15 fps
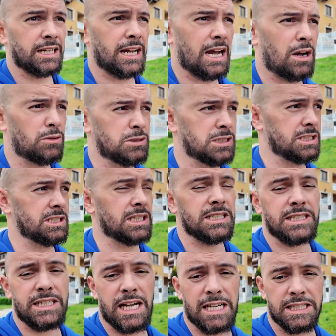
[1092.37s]
houses
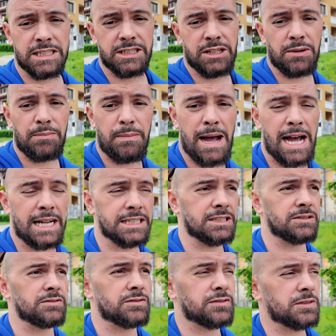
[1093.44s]
is, yes, they're
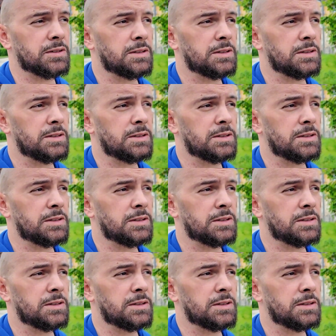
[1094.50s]
massive.